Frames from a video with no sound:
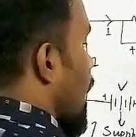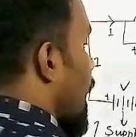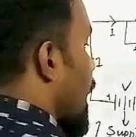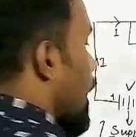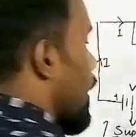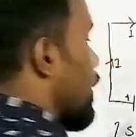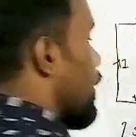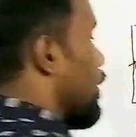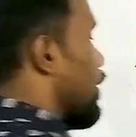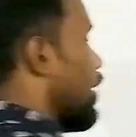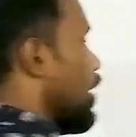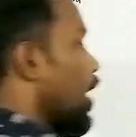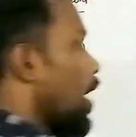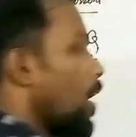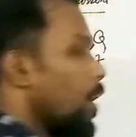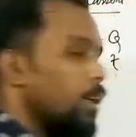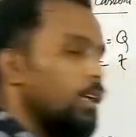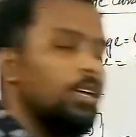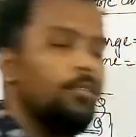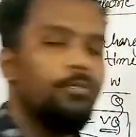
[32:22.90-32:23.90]
R.
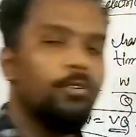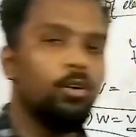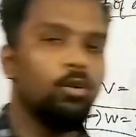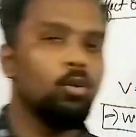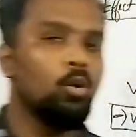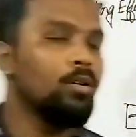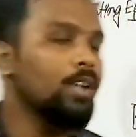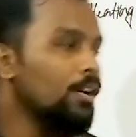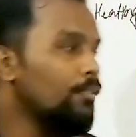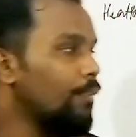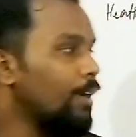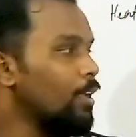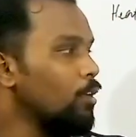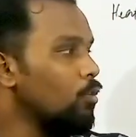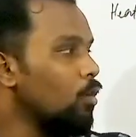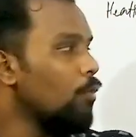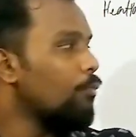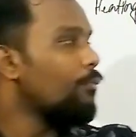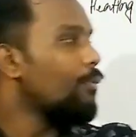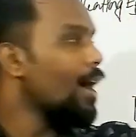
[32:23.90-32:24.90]
If you know the
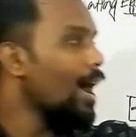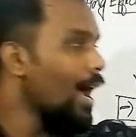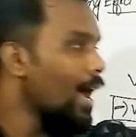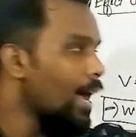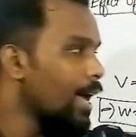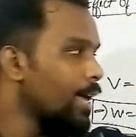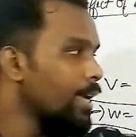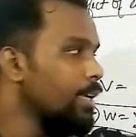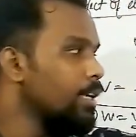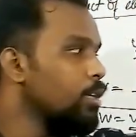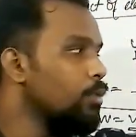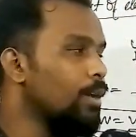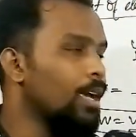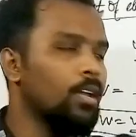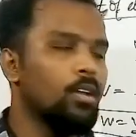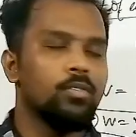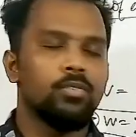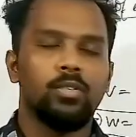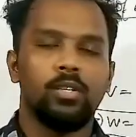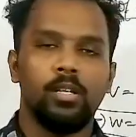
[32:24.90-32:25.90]
value of I, you
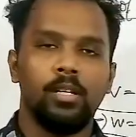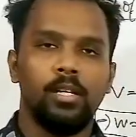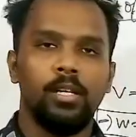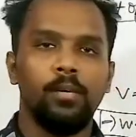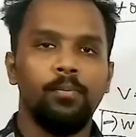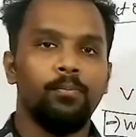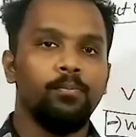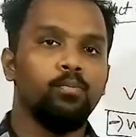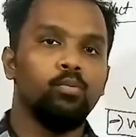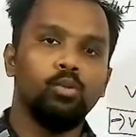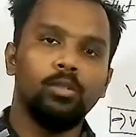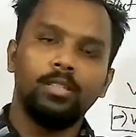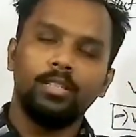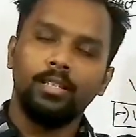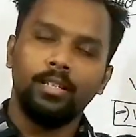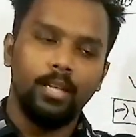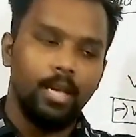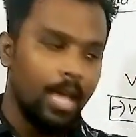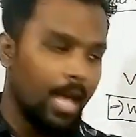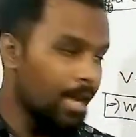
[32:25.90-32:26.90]
can actually put
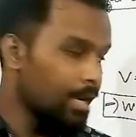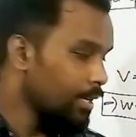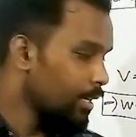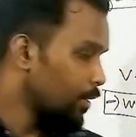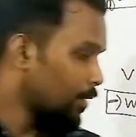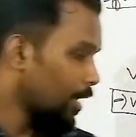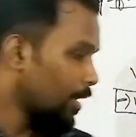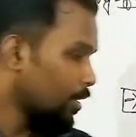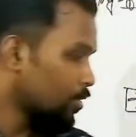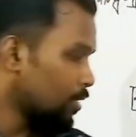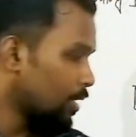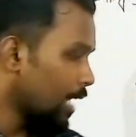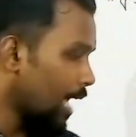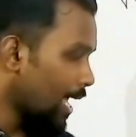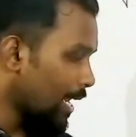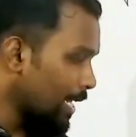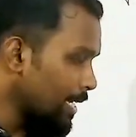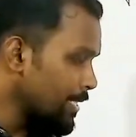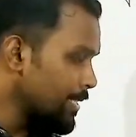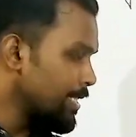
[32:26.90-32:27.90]
and you can actually
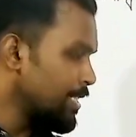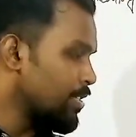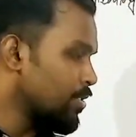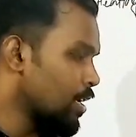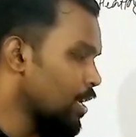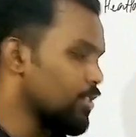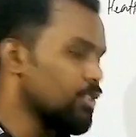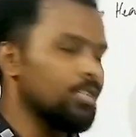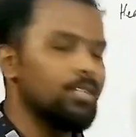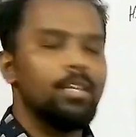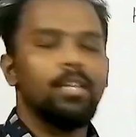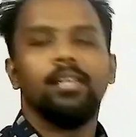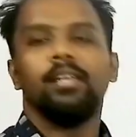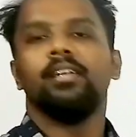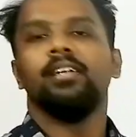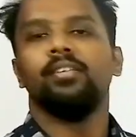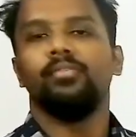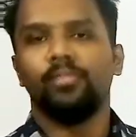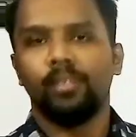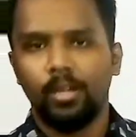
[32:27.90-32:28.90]
arrange this relation
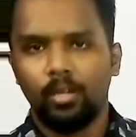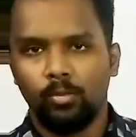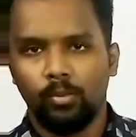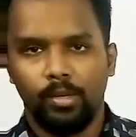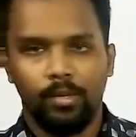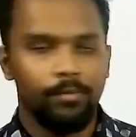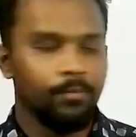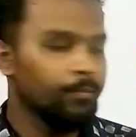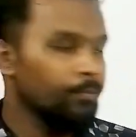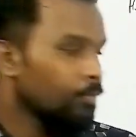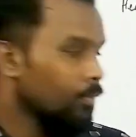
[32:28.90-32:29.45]
in a different way.